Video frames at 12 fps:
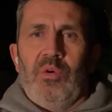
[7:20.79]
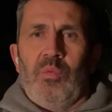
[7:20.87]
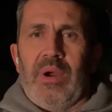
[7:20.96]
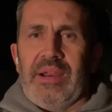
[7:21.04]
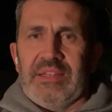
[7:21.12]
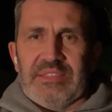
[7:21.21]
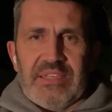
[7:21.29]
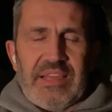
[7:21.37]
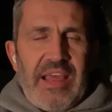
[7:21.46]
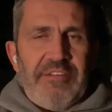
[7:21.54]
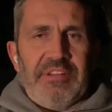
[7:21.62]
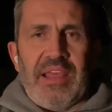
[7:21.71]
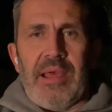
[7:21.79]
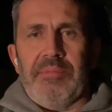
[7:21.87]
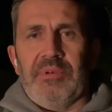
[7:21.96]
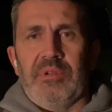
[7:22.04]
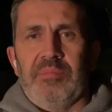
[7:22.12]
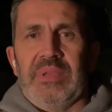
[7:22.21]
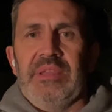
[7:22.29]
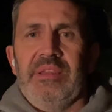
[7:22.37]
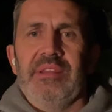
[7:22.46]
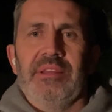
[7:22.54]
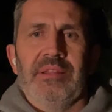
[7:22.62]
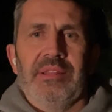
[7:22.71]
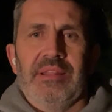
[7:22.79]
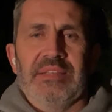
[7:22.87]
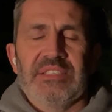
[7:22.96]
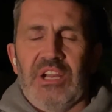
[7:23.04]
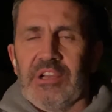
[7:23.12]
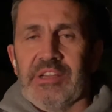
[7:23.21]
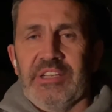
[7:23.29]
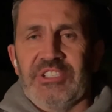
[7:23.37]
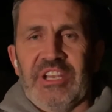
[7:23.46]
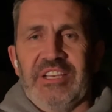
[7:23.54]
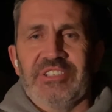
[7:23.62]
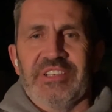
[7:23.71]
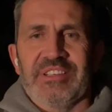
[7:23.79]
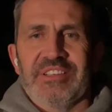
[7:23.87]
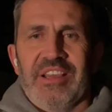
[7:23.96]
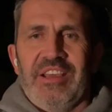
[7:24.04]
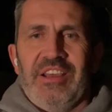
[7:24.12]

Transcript: why does it have to happen to me? It's not going to change things.